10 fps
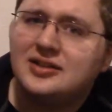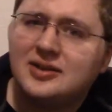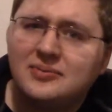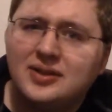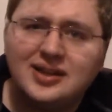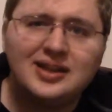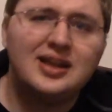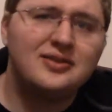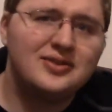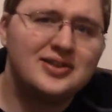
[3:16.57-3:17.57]
completely
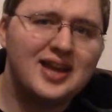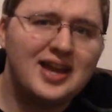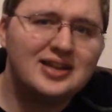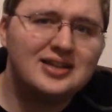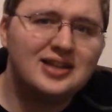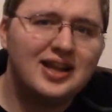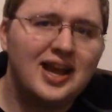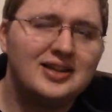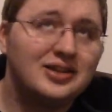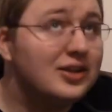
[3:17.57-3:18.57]
understand until I
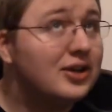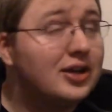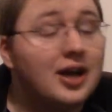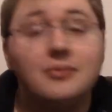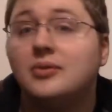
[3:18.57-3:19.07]
had to look it up